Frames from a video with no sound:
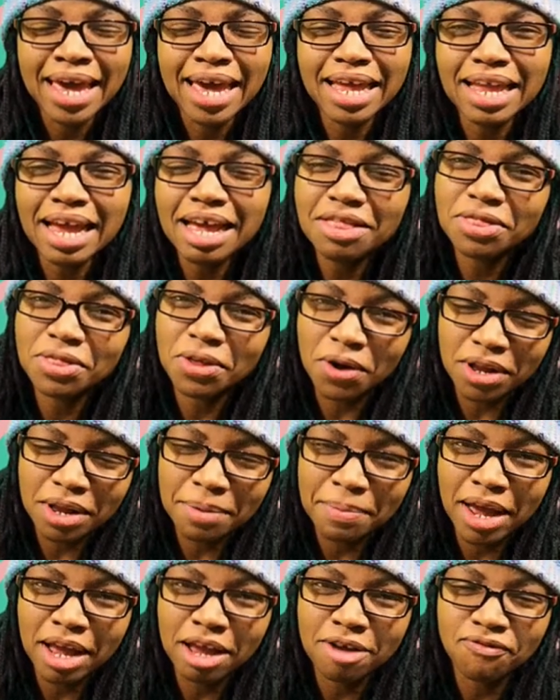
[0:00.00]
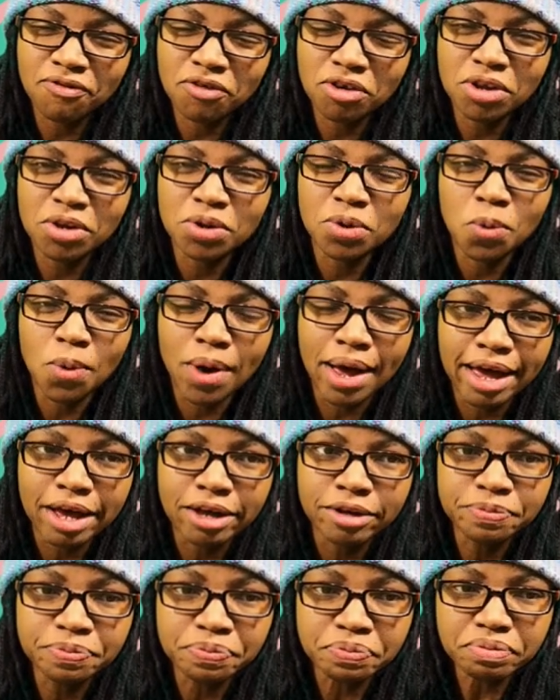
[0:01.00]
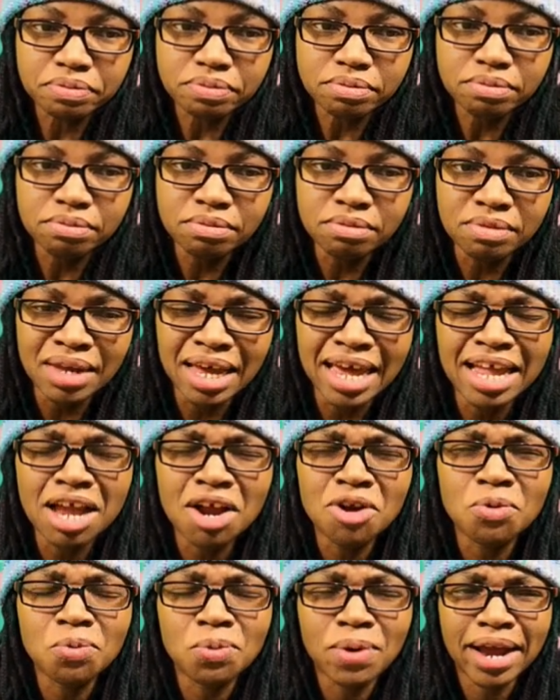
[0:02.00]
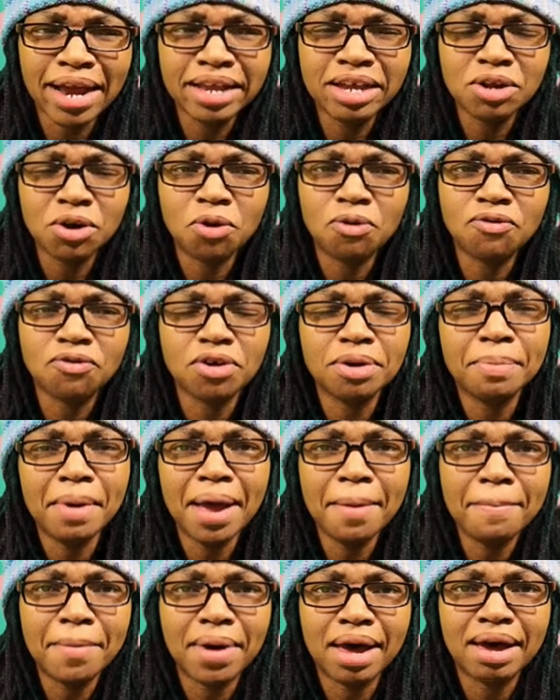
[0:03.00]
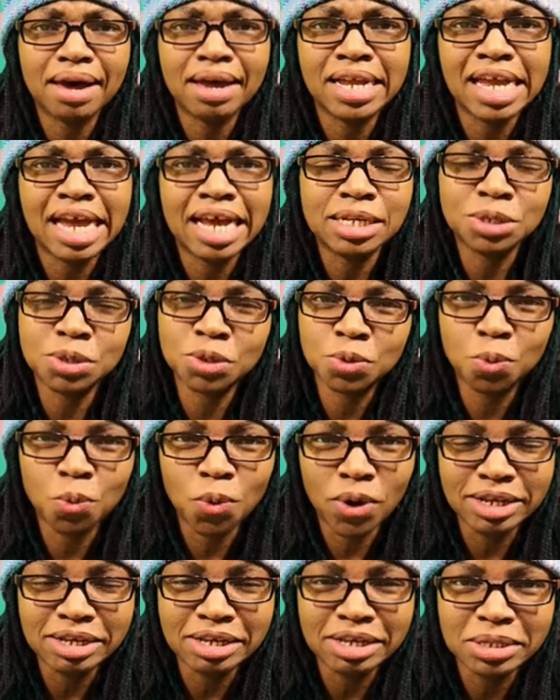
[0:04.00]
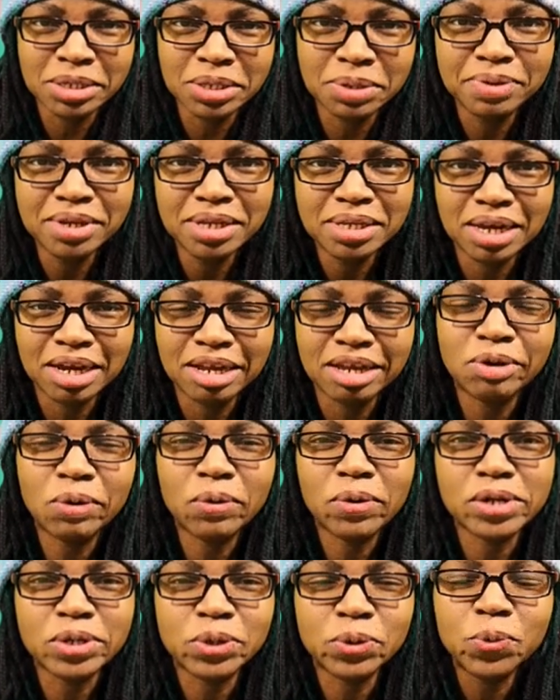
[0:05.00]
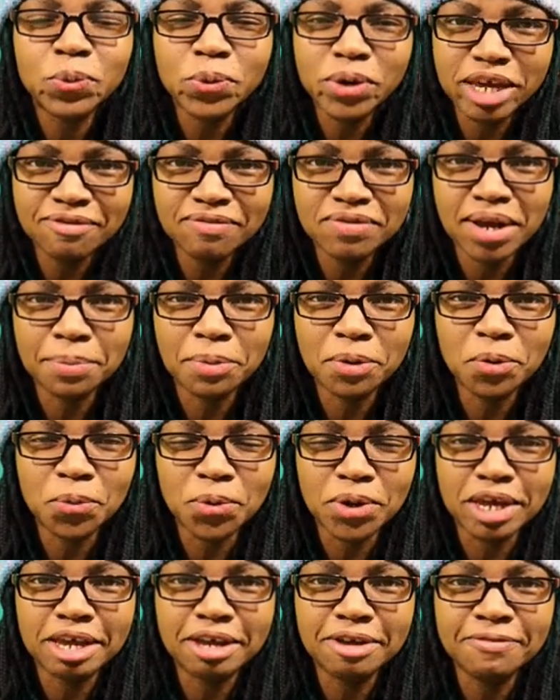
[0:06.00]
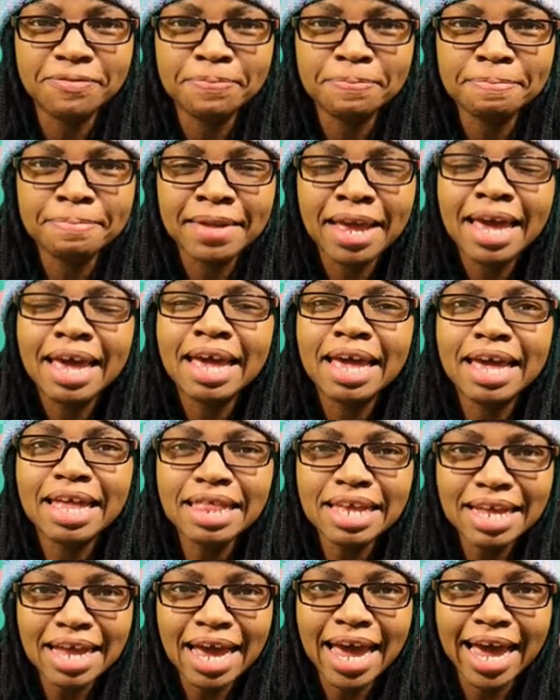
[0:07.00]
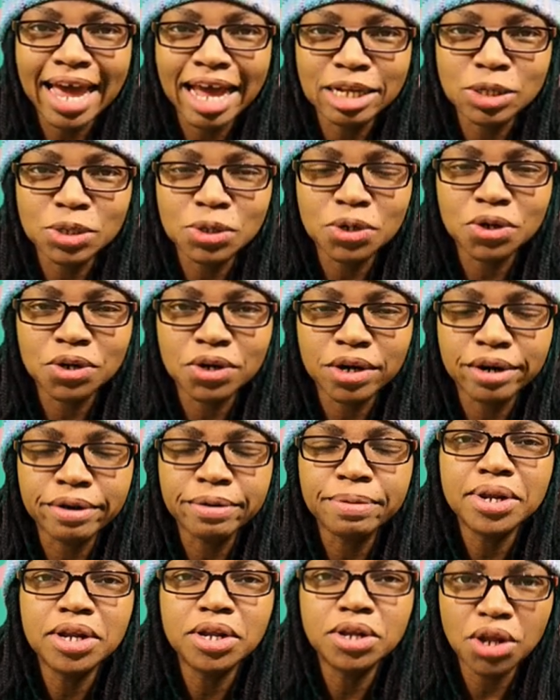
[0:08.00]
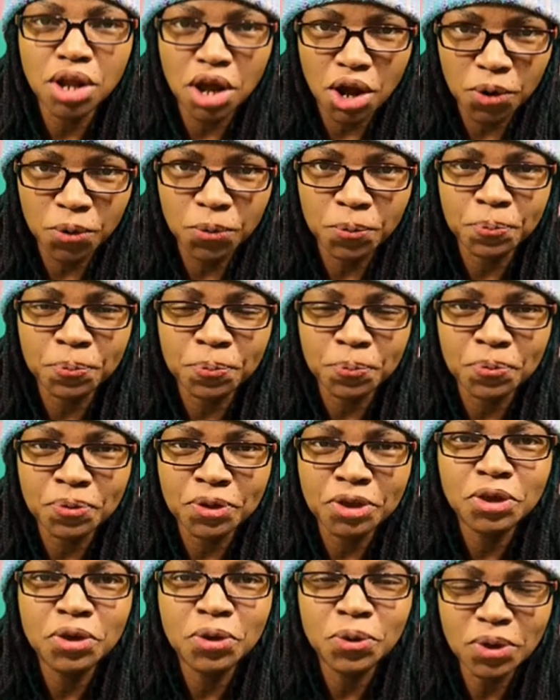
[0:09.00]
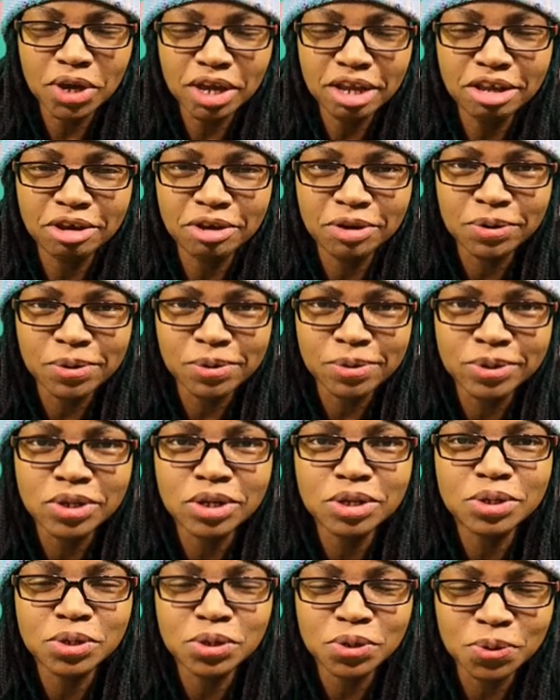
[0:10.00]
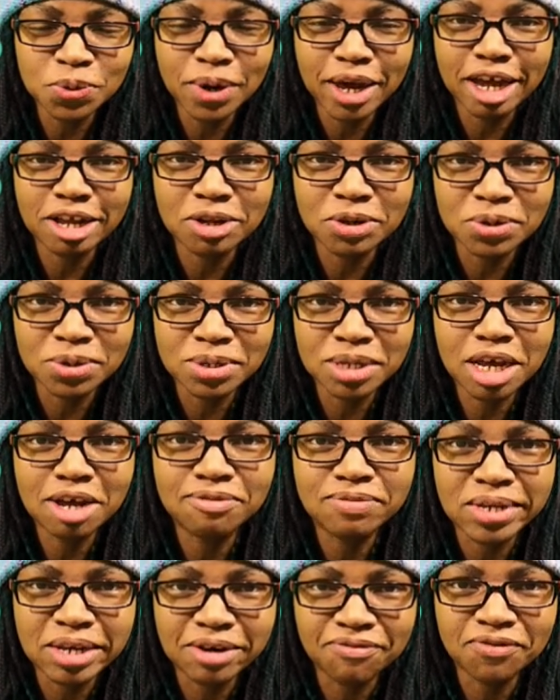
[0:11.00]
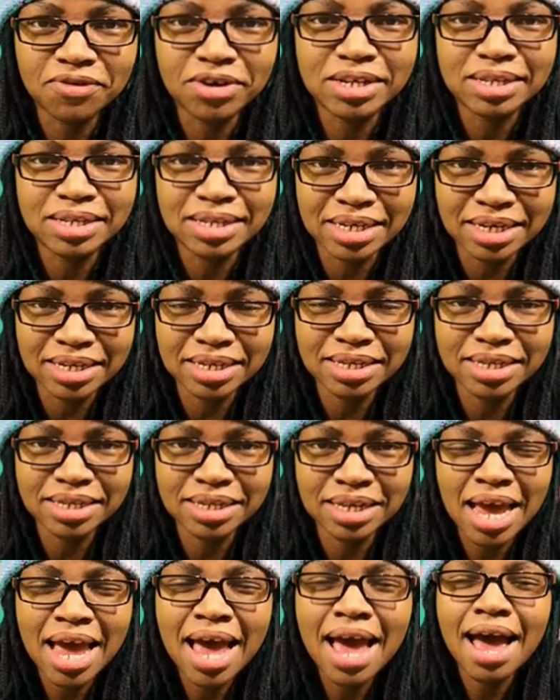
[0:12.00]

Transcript: And I thought about it for a little while and I ran it over in my mind as what needs to be done in order to weave double weave and then I answered her, no, you can use two heddles of different dents.